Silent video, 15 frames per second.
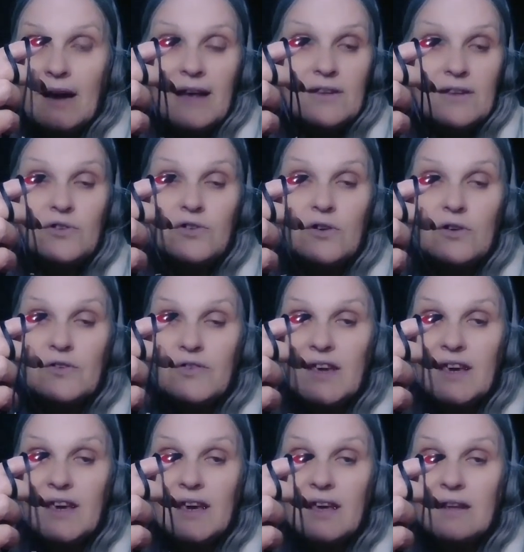and you're not
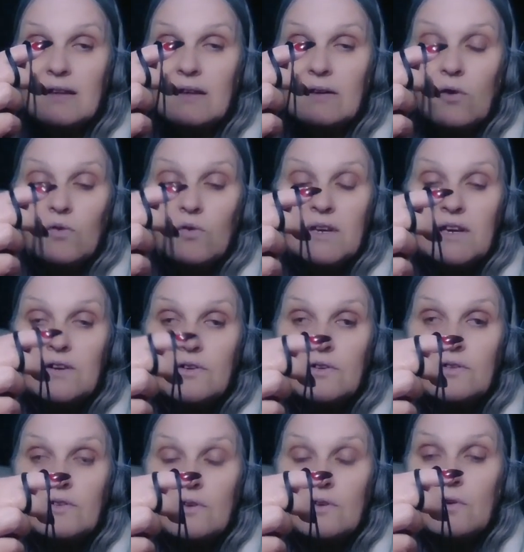saying only
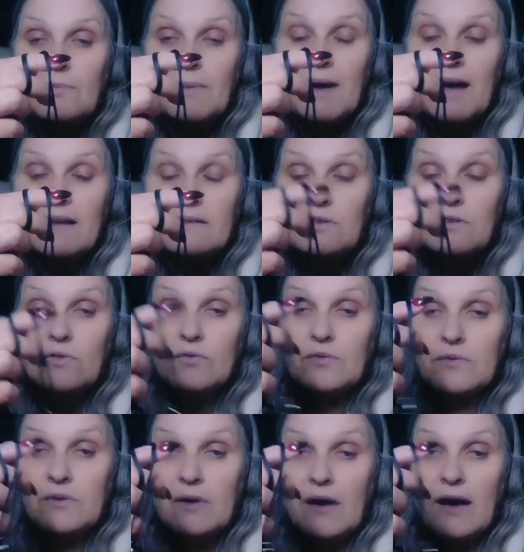good or bad, you
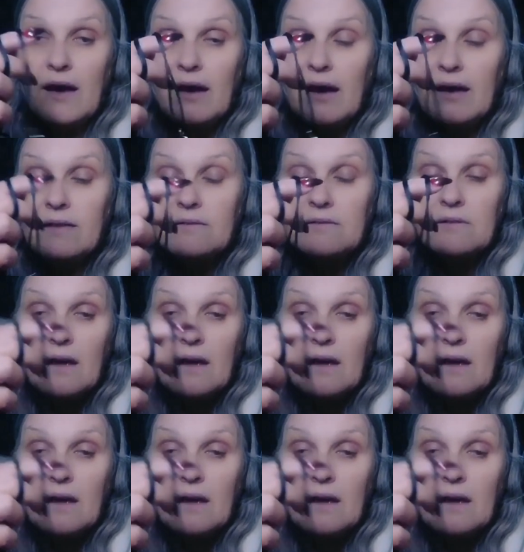know, I